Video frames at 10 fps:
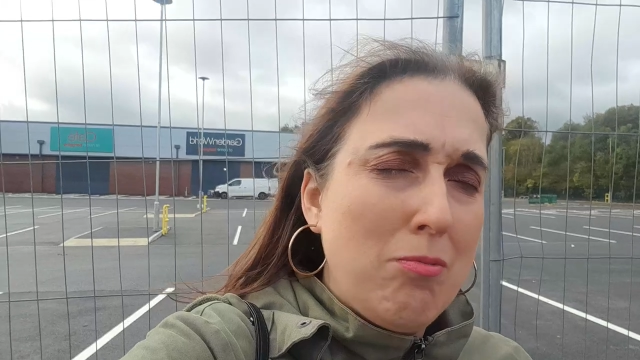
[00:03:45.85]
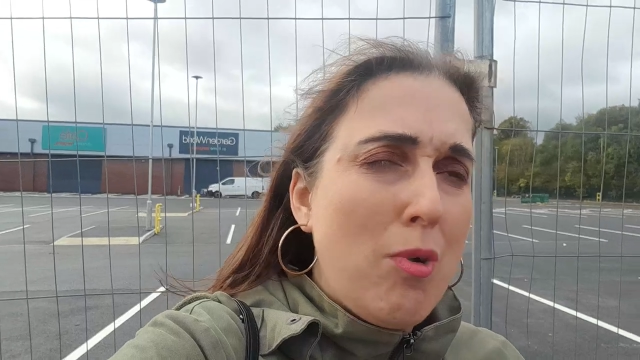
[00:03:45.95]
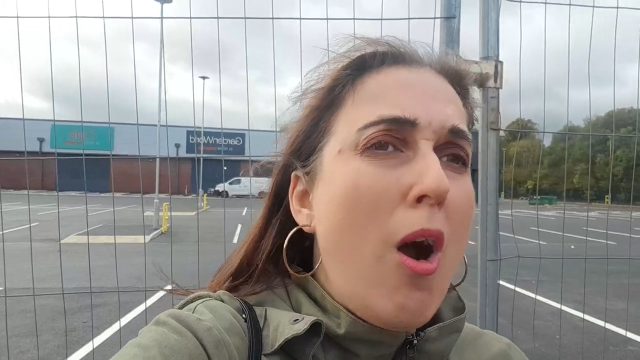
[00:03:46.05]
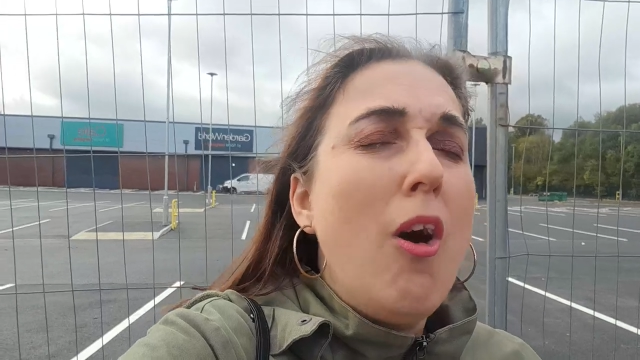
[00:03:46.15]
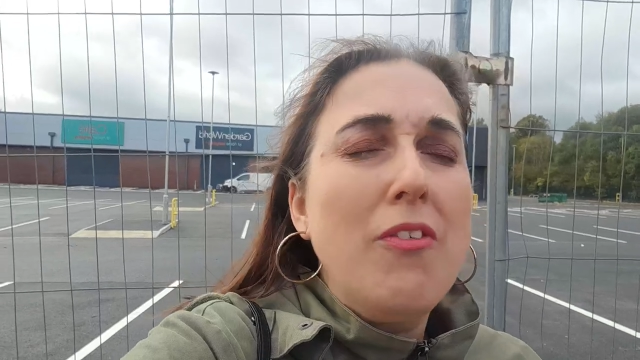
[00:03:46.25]

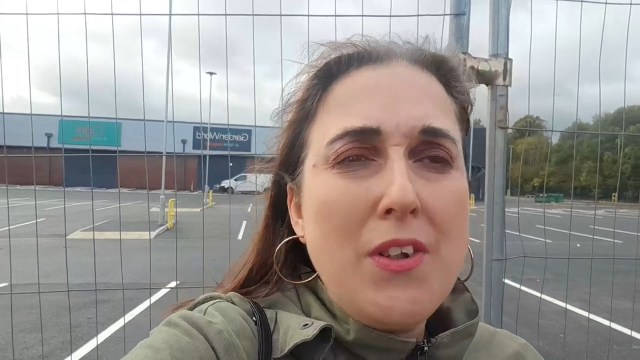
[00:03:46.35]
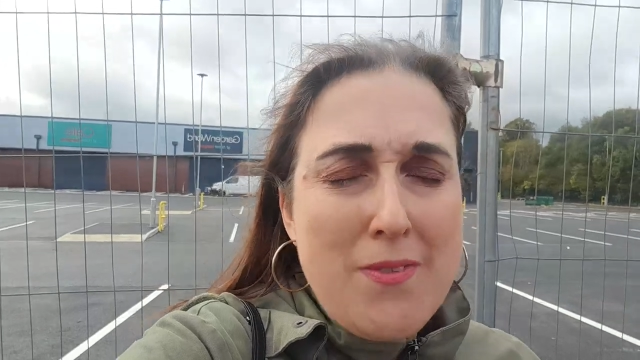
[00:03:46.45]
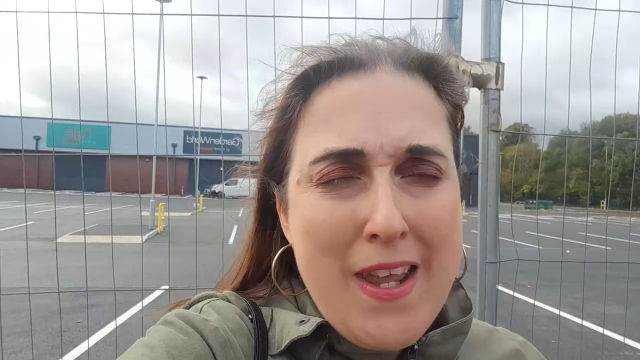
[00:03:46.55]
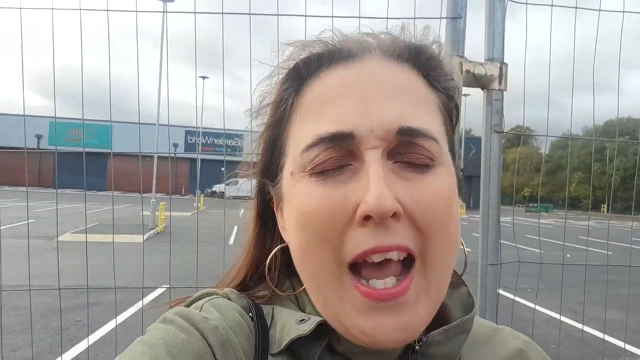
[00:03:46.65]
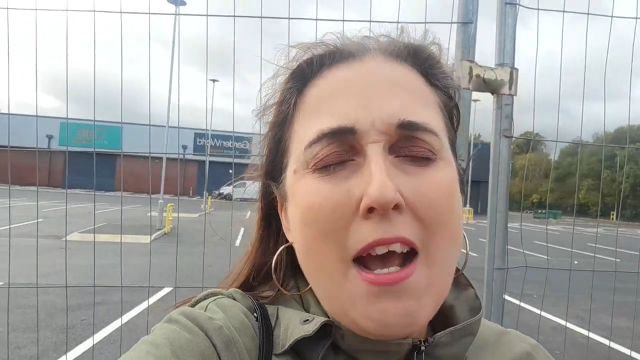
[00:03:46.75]
Coalville
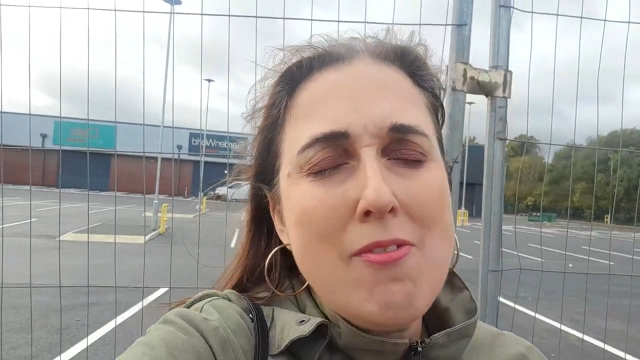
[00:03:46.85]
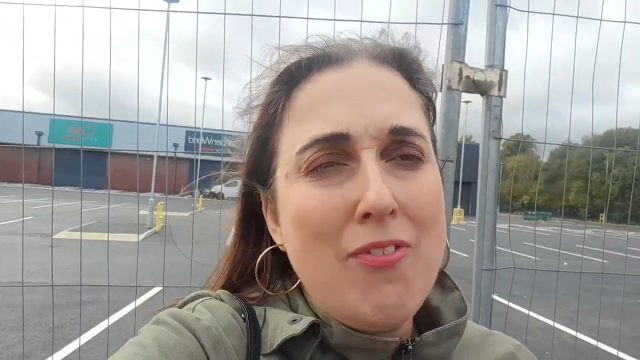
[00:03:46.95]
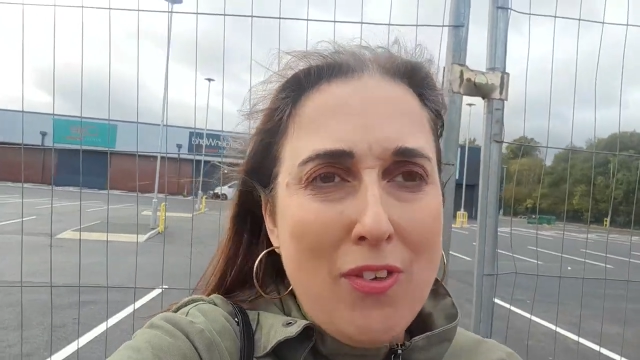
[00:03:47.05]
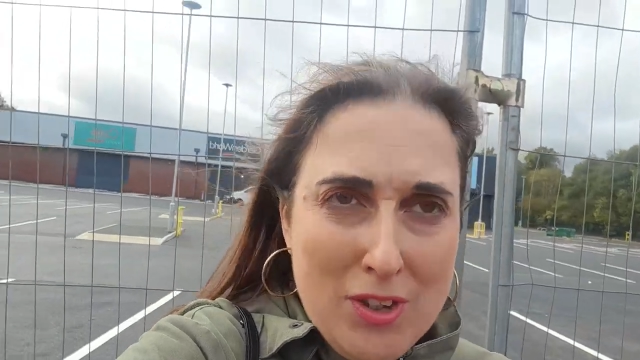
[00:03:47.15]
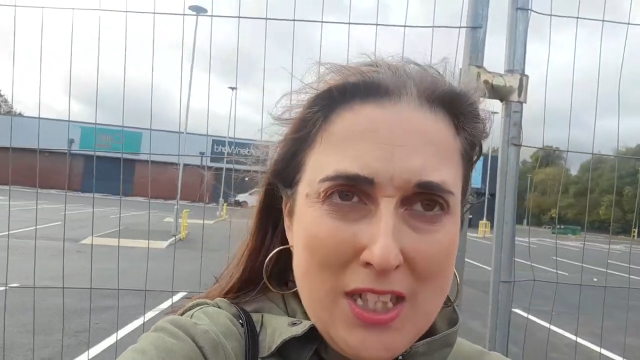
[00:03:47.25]
Town
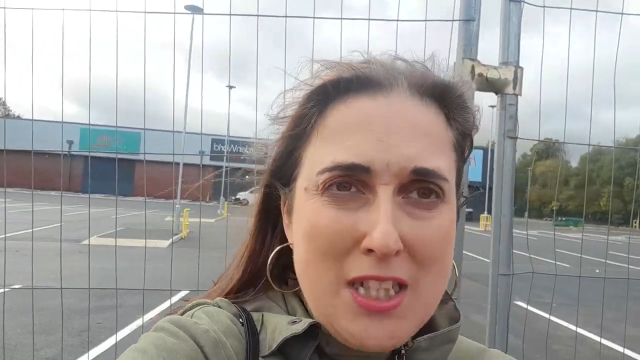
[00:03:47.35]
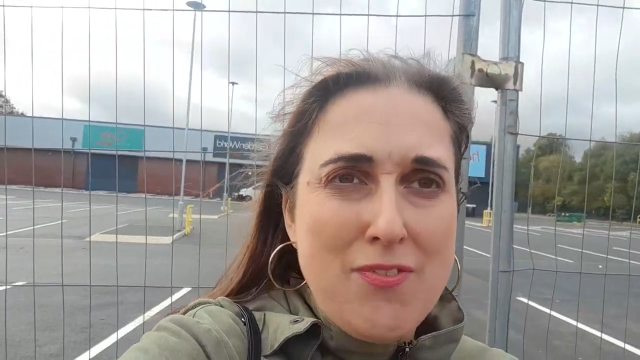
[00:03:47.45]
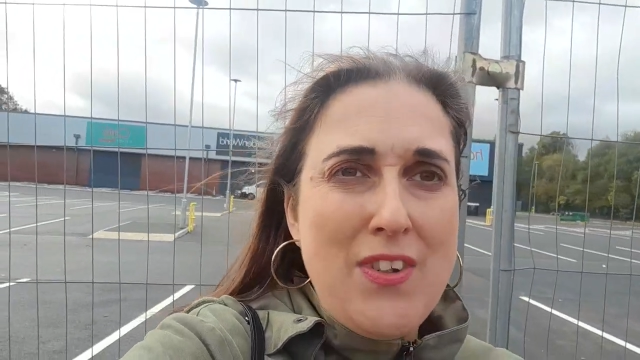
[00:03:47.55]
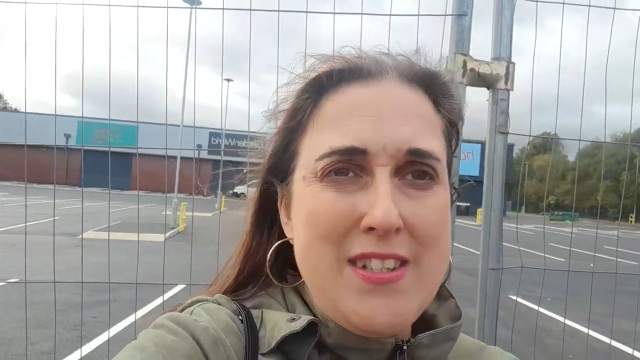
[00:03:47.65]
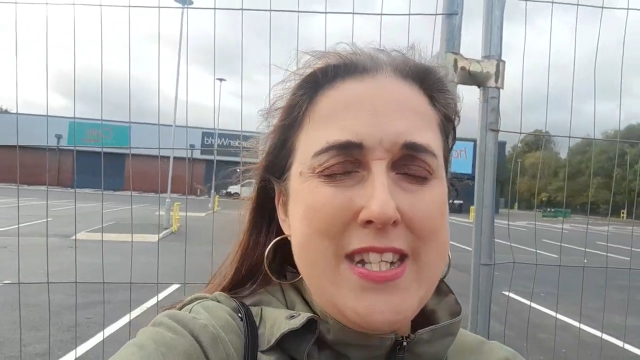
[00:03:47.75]
footage
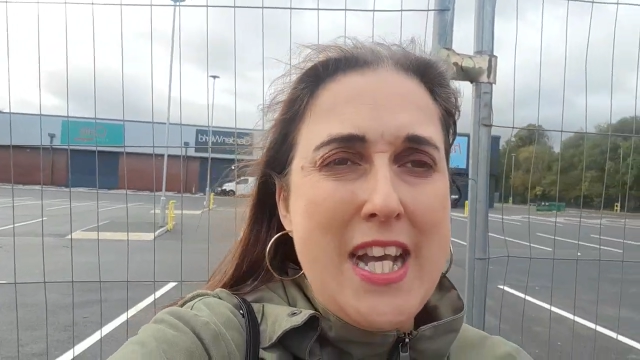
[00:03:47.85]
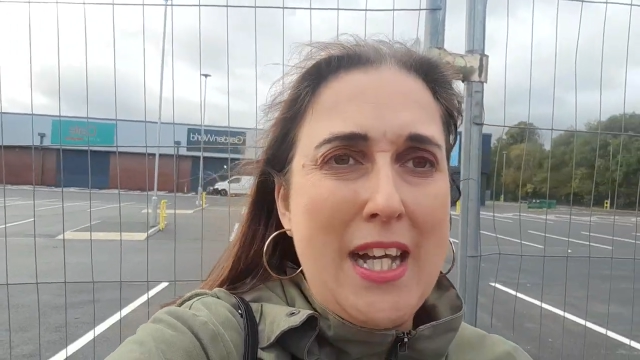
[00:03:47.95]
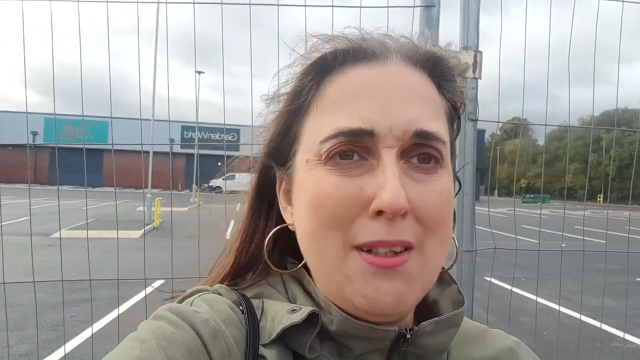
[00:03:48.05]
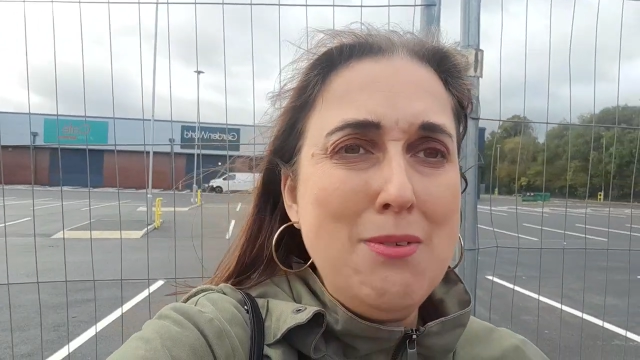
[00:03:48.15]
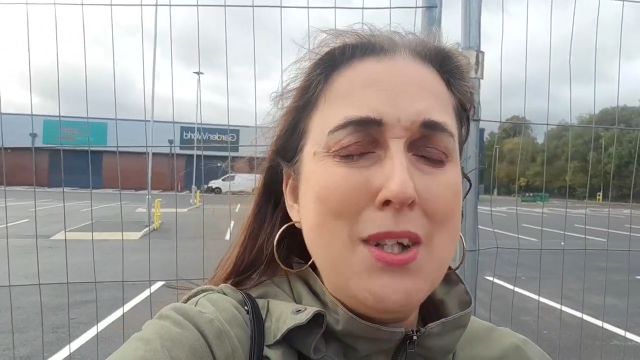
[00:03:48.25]

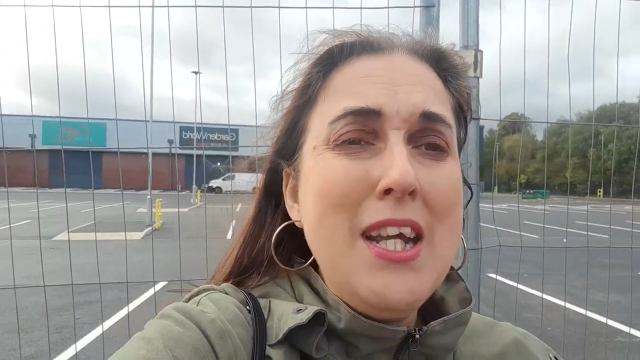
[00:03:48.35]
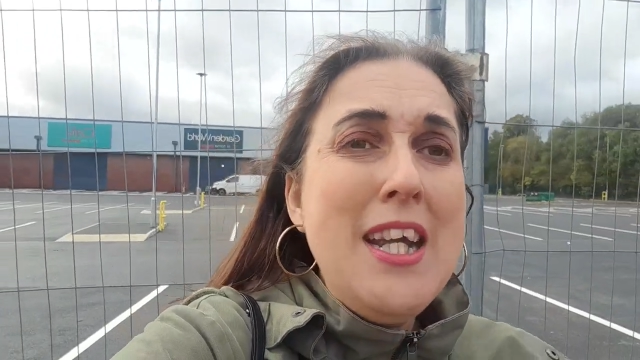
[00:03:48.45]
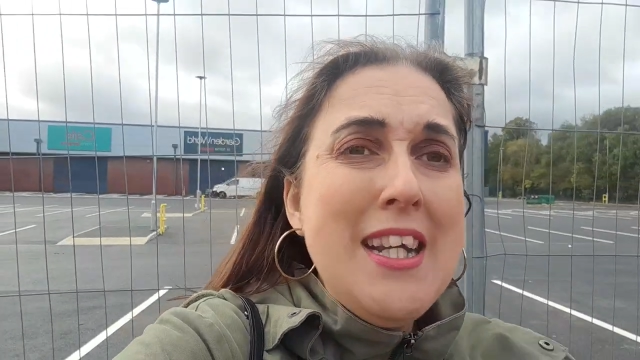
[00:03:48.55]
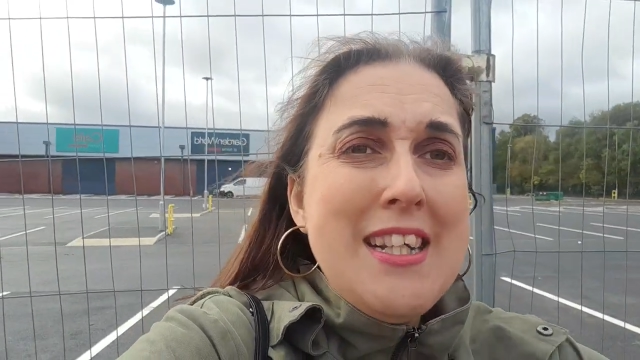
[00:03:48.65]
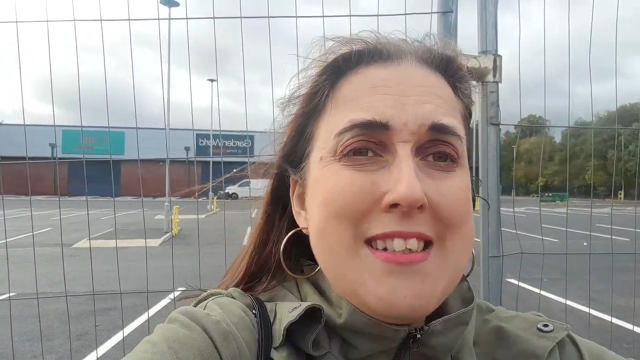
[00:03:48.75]
video
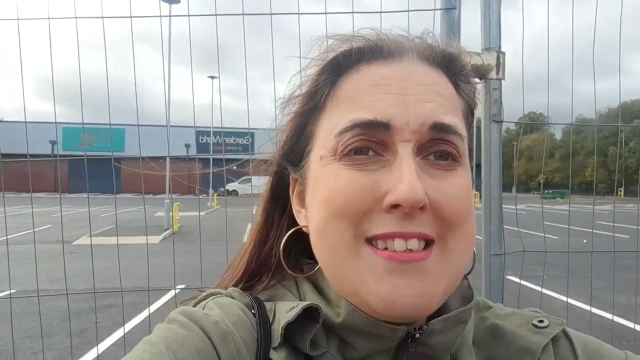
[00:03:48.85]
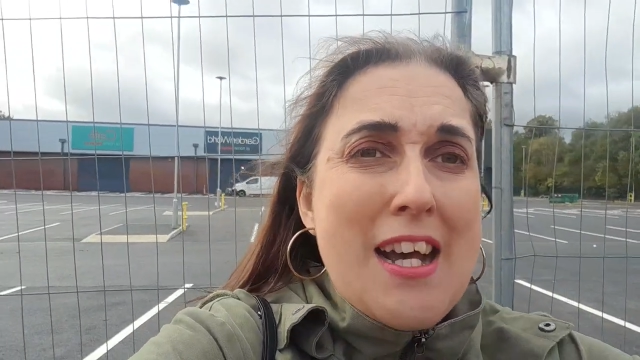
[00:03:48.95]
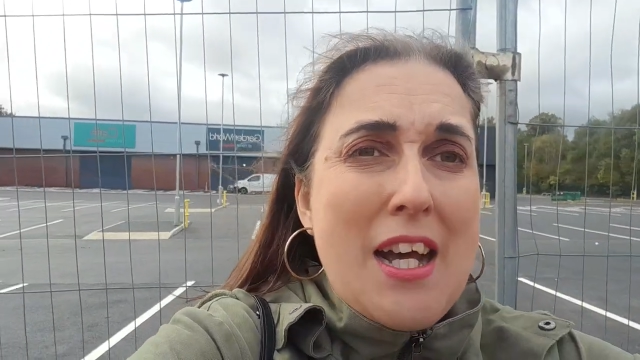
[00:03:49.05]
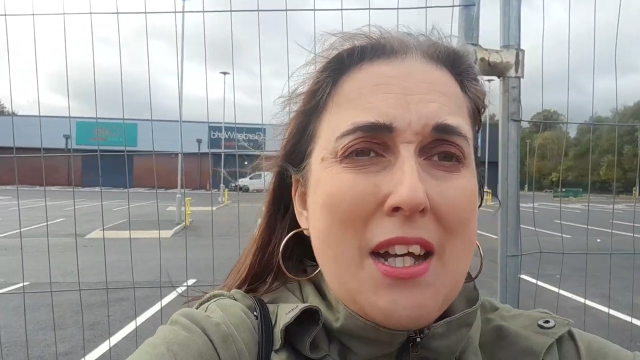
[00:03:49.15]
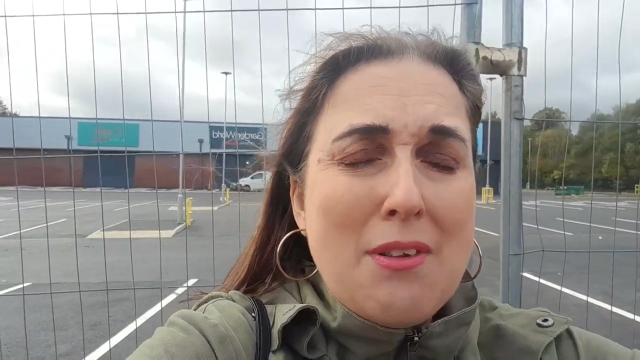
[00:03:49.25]
so
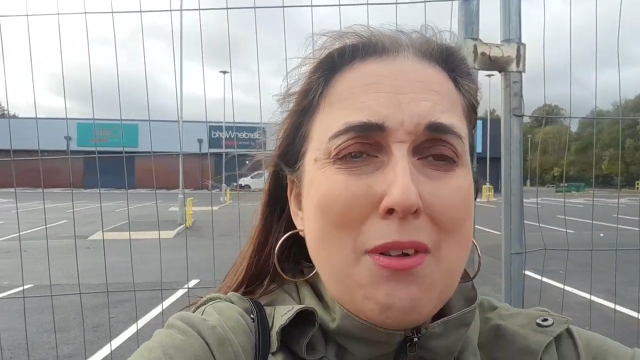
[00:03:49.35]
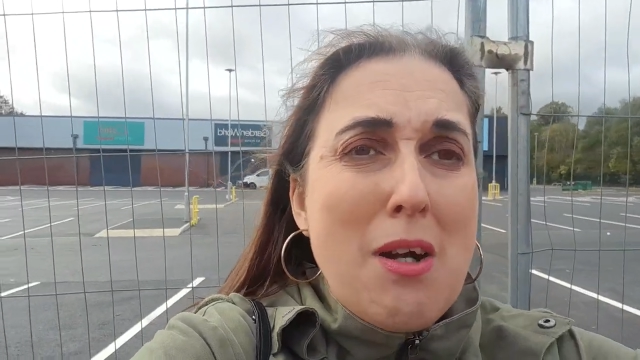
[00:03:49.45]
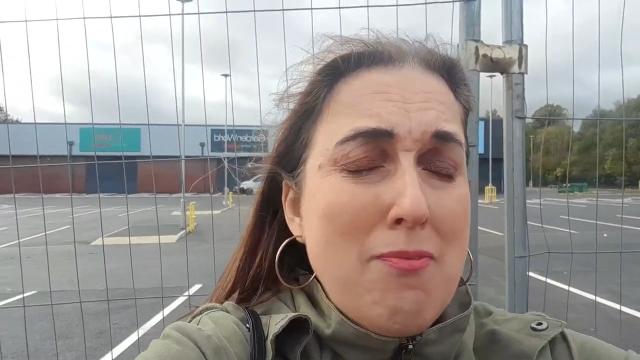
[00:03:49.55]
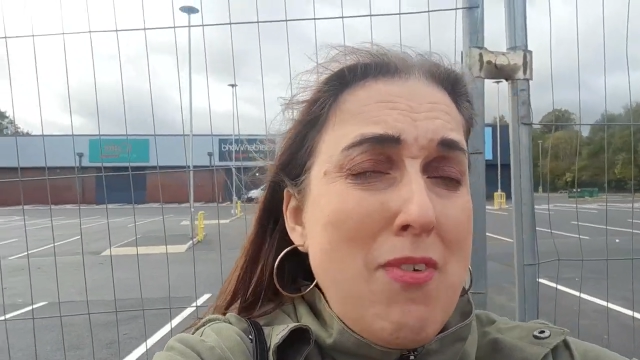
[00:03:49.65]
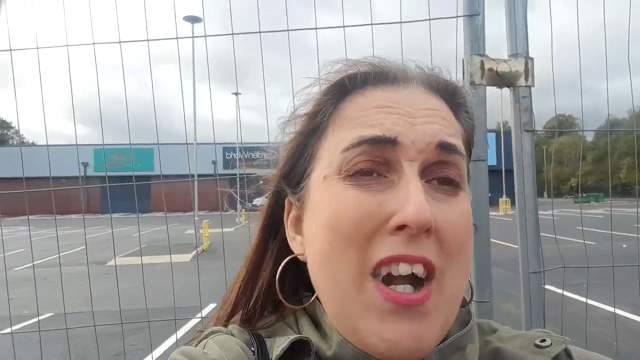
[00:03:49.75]
I'm